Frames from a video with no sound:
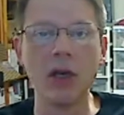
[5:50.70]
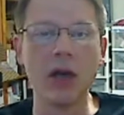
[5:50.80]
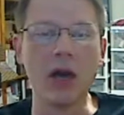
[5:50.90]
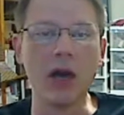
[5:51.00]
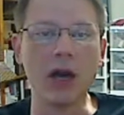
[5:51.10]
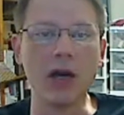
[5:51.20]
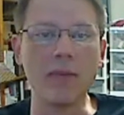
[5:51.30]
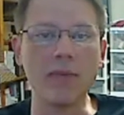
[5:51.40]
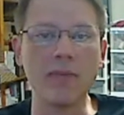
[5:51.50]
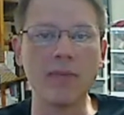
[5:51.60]

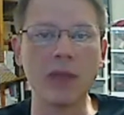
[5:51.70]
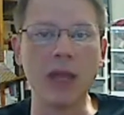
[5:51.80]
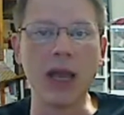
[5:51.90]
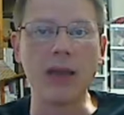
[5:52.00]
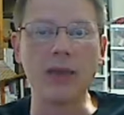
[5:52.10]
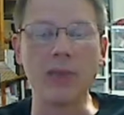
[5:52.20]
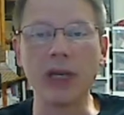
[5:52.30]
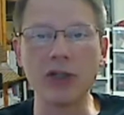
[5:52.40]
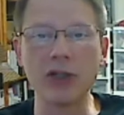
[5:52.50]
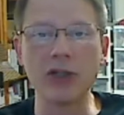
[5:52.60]
And the
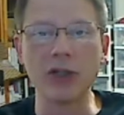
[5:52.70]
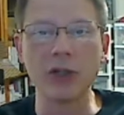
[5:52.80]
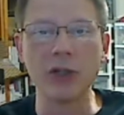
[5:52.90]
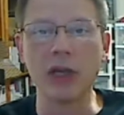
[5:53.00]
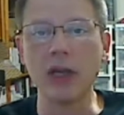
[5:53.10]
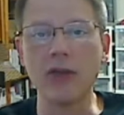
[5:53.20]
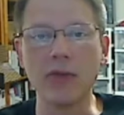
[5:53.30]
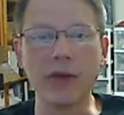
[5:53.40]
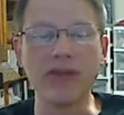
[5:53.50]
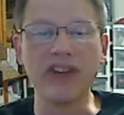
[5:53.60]
pitch can either
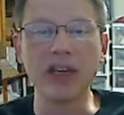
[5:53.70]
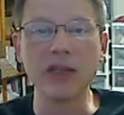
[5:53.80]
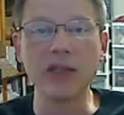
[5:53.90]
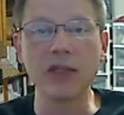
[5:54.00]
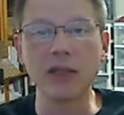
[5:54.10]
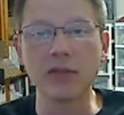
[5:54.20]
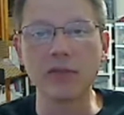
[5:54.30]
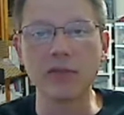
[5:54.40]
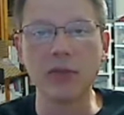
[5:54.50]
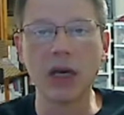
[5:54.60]
be fixed,
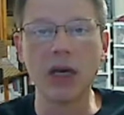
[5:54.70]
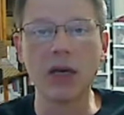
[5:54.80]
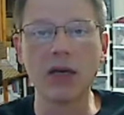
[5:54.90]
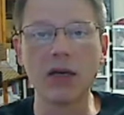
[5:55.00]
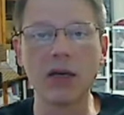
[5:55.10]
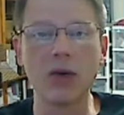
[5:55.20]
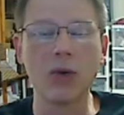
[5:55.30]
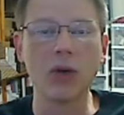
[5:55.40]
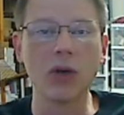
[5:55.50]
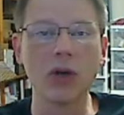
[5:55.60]

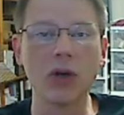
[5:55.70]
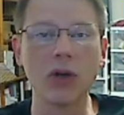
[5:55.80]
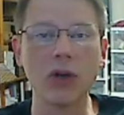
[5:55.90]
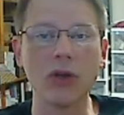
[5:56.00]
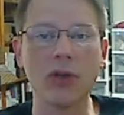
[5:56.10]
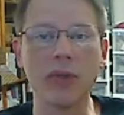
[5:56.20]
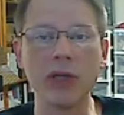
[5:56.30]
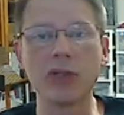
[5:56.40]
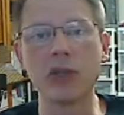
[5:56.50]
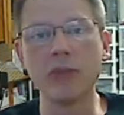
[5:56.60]
or the
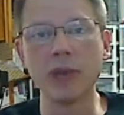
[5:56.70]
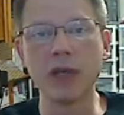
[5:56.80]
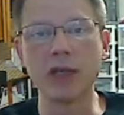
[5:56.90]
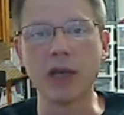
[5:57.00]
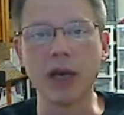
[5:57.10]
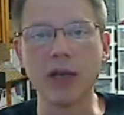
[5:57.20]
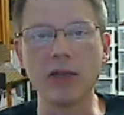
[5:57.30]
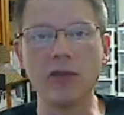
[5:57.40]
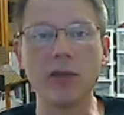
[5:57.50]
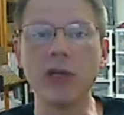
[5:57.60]
pitch can be
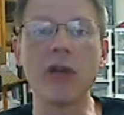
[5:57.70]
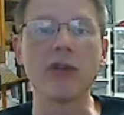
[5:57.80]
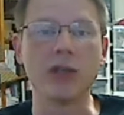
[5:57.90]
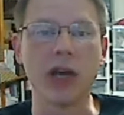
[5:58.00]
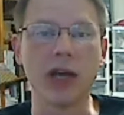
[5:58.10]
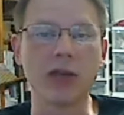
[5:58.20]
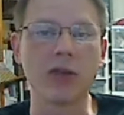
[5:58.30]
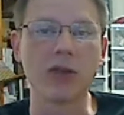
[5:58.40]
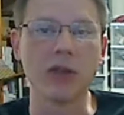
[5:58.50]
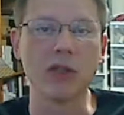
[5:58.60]
assigned to another jack. So
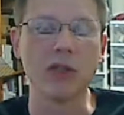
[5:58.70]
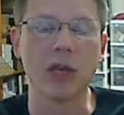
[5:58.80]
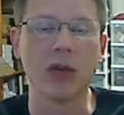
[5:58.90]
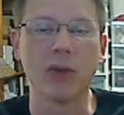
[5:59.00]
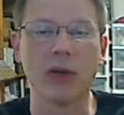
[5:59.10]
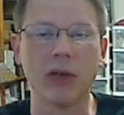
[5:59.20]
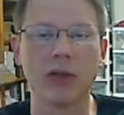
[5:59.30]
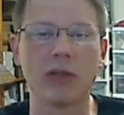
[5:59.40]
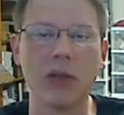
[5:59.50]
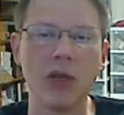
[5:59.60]
you can say, well,
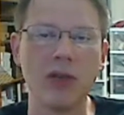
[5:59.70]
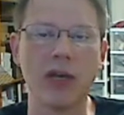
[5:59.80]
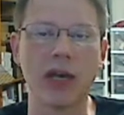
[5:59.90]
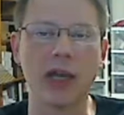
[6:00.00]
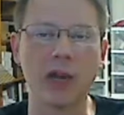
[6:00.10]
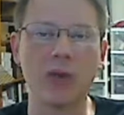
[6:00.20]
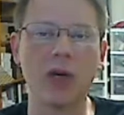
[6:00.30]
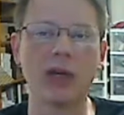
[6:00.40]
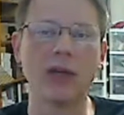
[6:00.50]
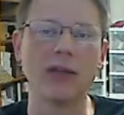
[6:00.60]
here, jack
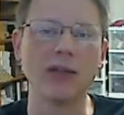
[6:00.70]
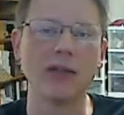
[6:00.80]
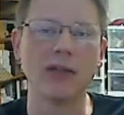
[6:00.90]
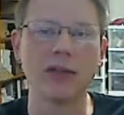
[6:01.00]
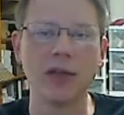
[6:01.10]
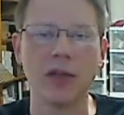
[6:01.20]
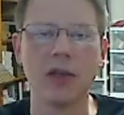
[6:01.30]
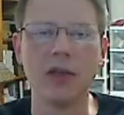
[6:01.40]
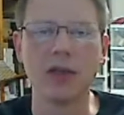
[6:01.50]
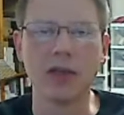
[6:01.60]
A1
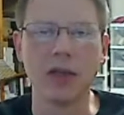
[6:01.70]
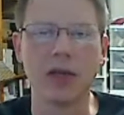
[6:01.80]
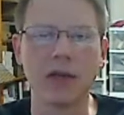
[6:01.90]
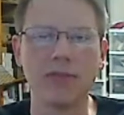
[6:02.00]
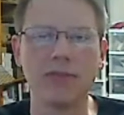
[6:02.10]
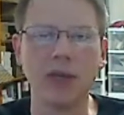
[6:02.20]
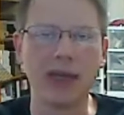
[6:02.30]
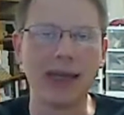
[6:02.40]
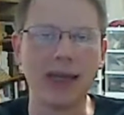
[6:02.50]
is a gate,